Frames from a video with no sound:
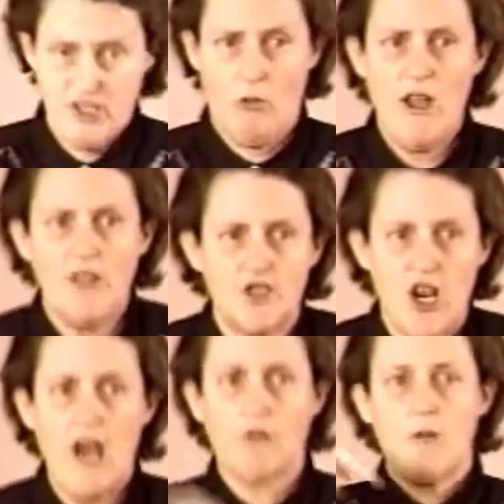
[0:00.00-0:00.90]
So when the
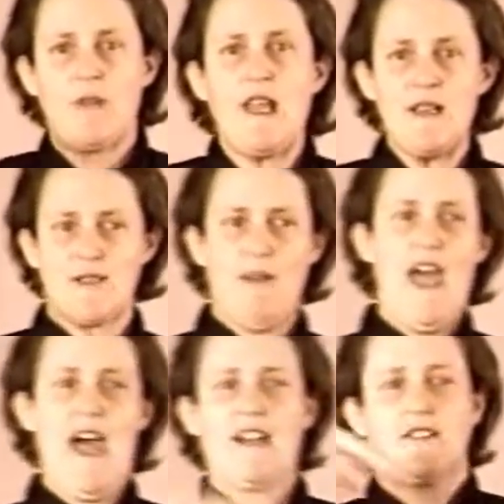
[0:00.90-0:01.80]
child repeats
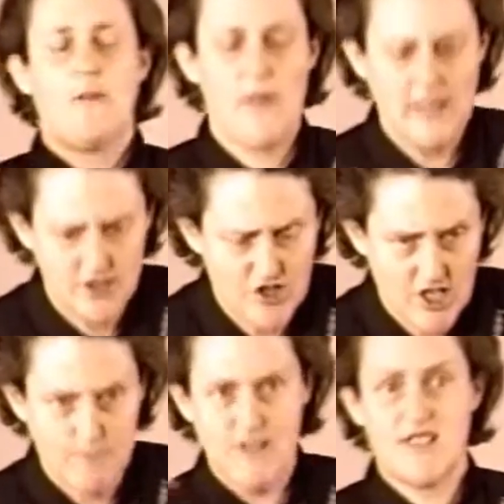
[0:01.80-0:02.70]
back the thing that's
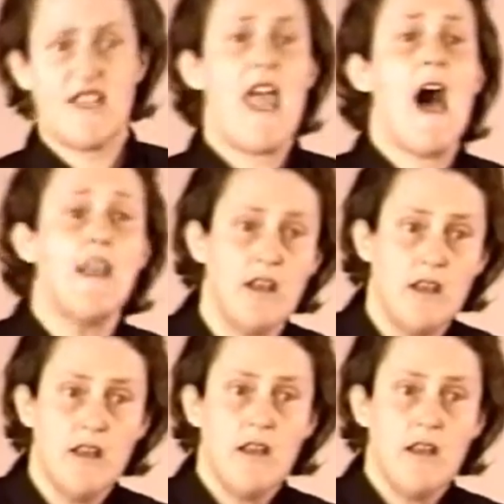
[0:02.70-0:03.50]
just been said,